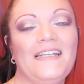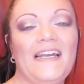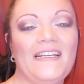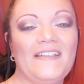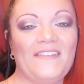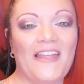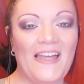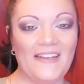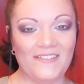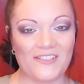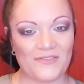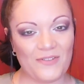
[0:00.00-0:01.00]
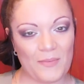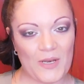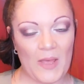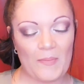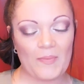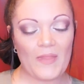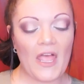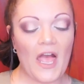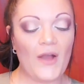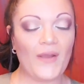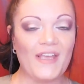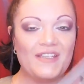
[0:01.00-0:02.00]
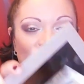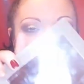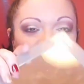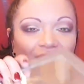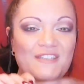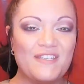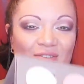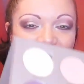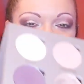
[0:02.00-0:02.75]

I could do that. Just flip it up. Okay, so this is